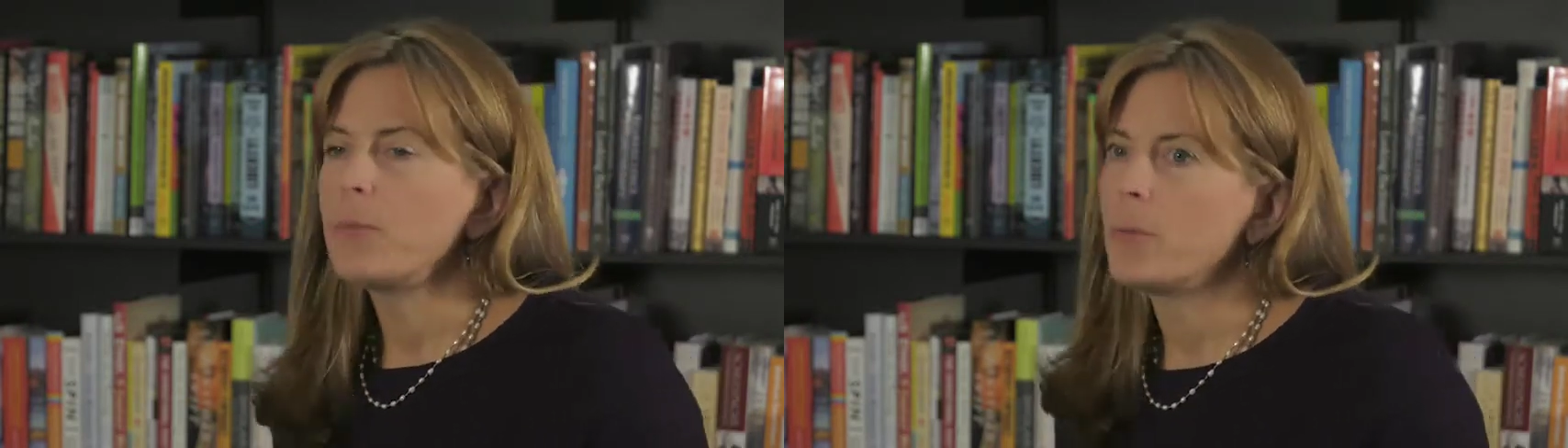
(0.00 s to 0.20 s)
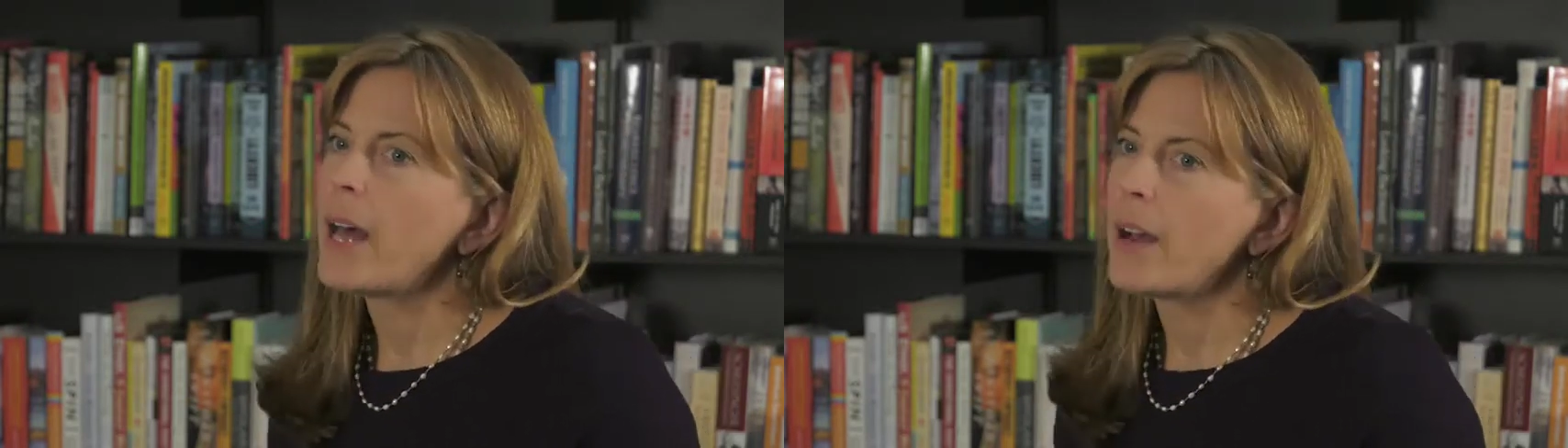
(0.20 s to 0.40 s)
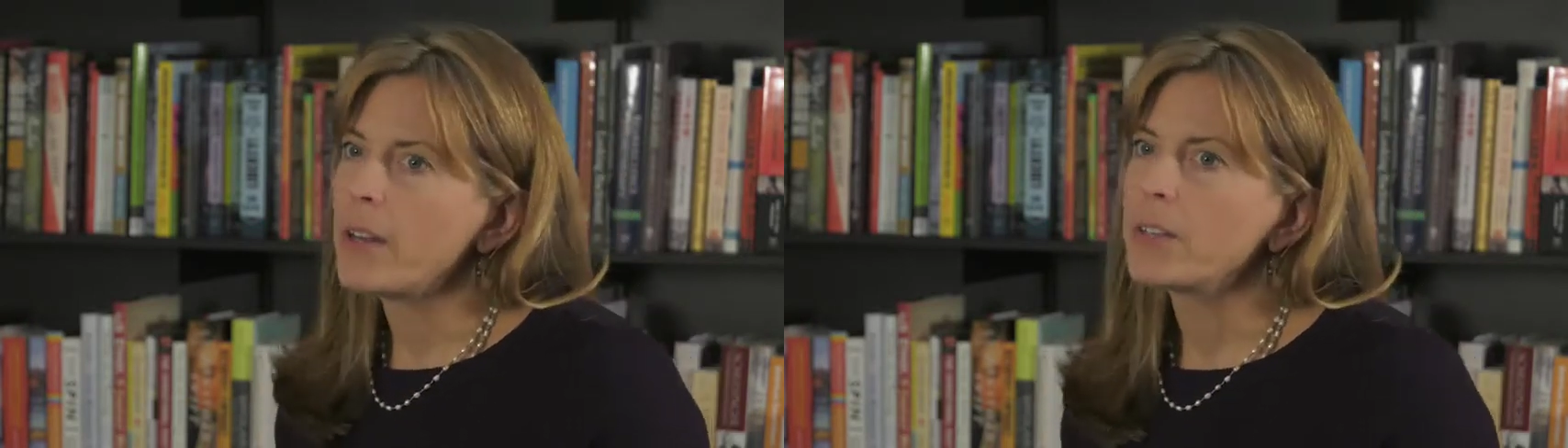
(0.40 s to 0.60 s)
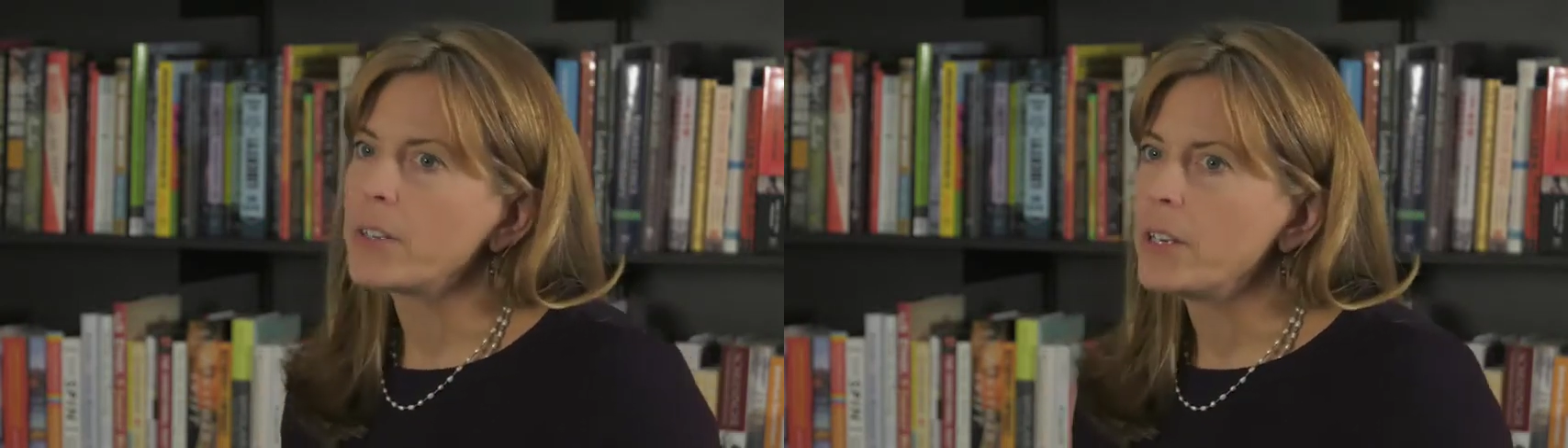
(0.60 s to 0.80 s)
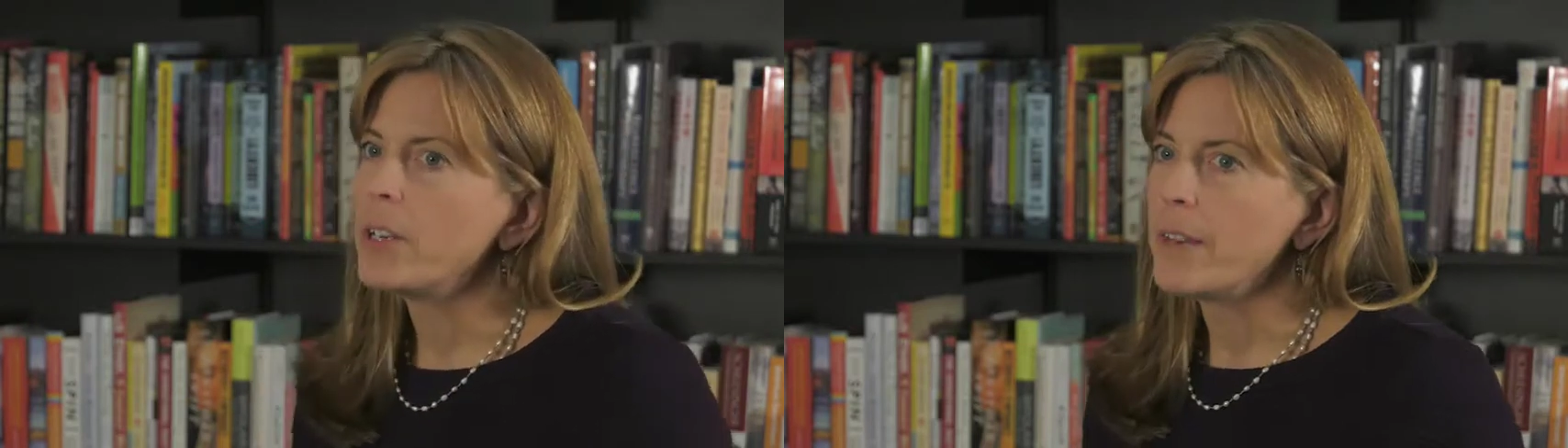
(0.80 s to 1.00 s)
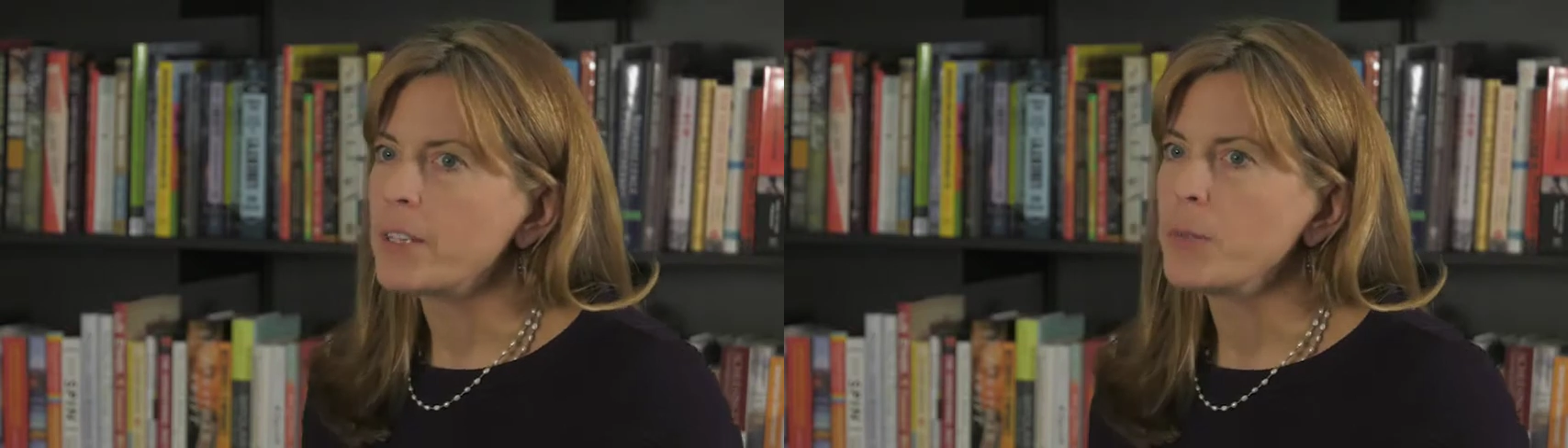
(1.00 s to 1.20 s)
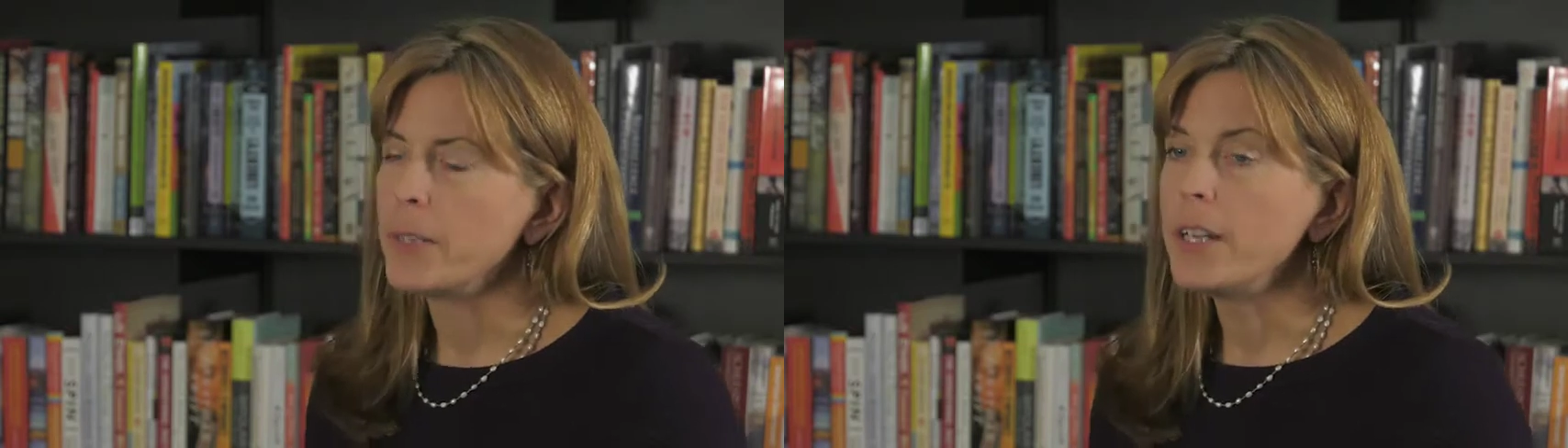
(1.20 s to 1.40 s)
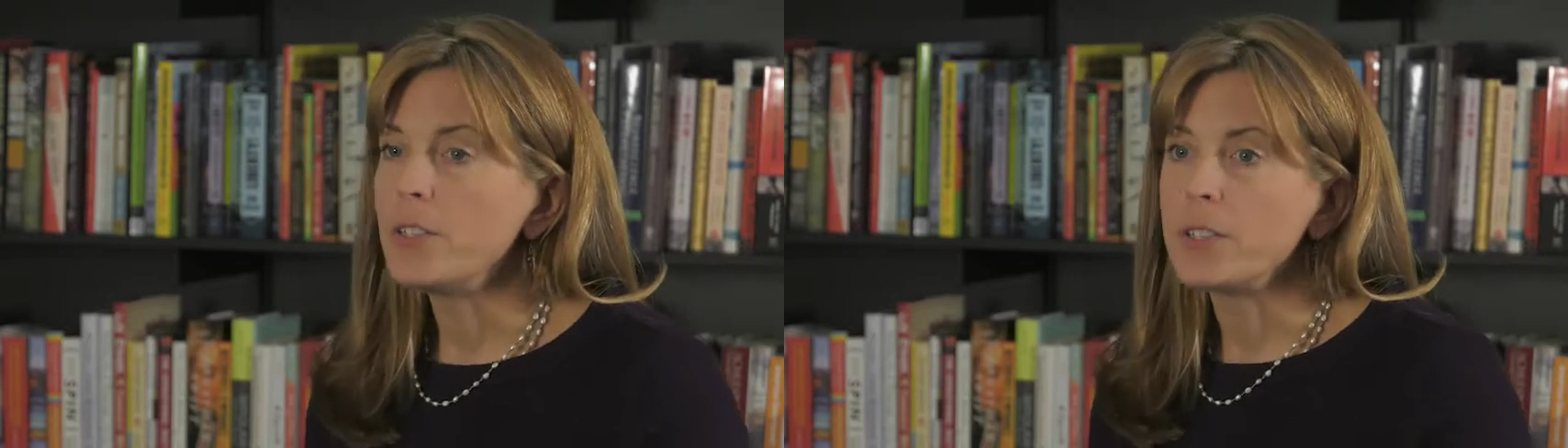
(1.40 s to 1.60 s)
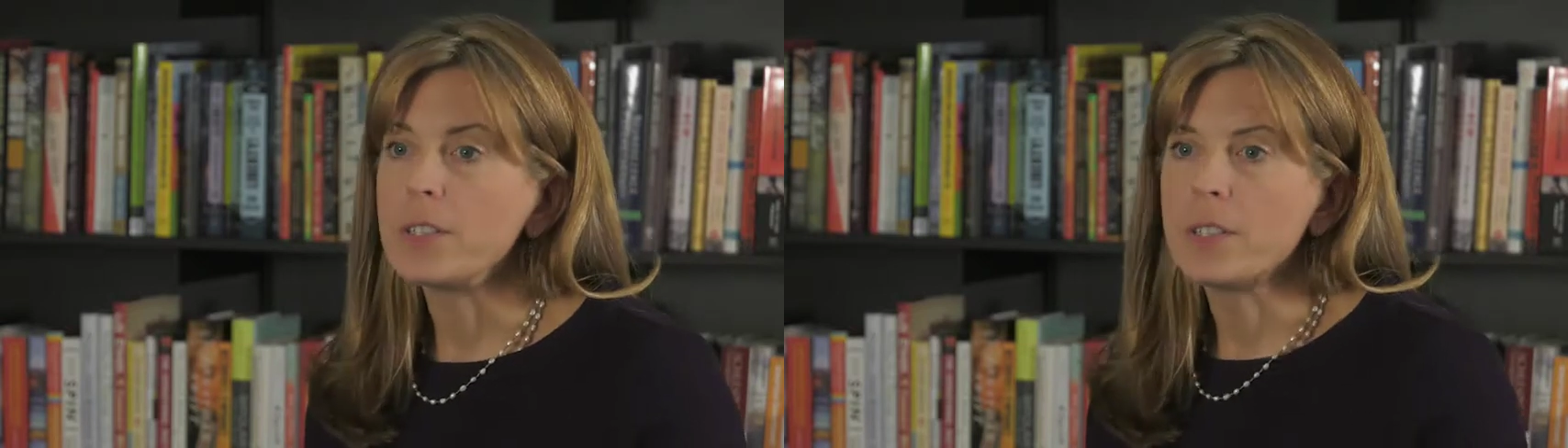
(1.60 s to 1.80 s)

rule out alternative explanations,